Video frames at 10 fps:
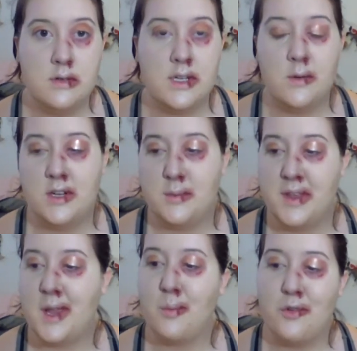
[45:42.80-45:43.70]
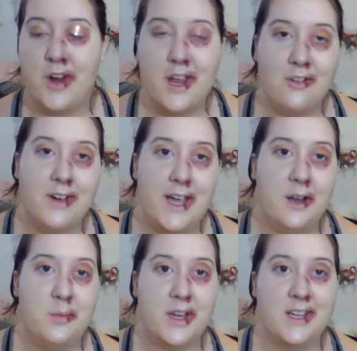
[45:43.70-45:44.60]
And you don't want it to be like bright
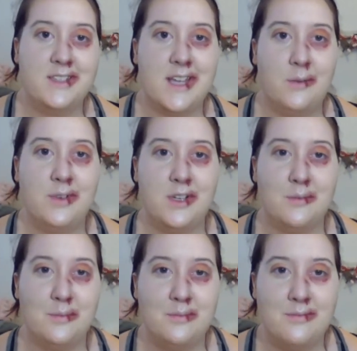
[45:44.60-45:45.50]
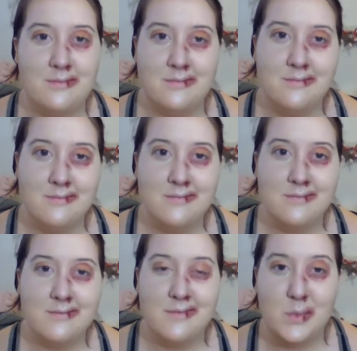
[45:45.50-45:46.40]
red because that wouldn't
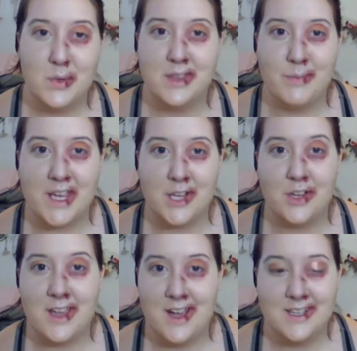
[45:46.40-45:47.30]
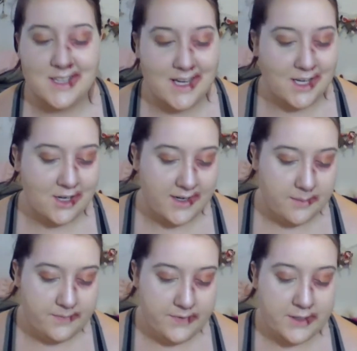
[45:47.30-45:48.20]
make it look as
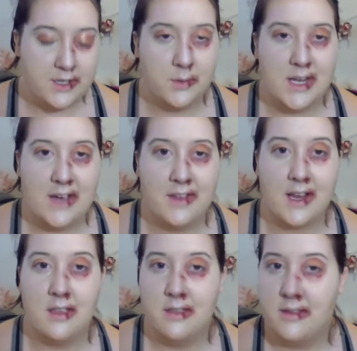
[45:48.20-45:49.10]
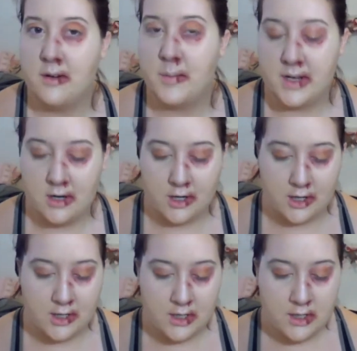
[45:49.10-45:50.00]
accurate. So you want to have it like a little bit
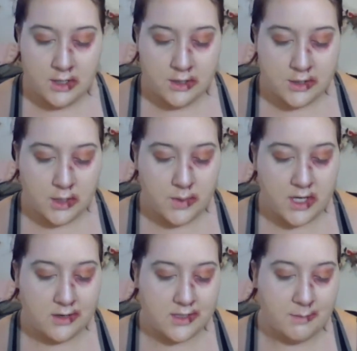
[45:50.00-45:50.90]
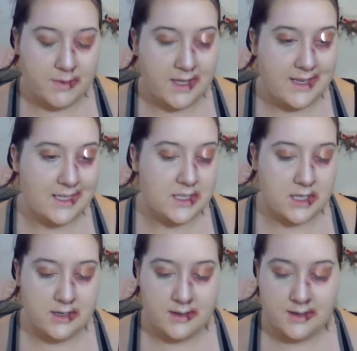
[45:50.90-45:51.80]
darker. So you want to use something that's,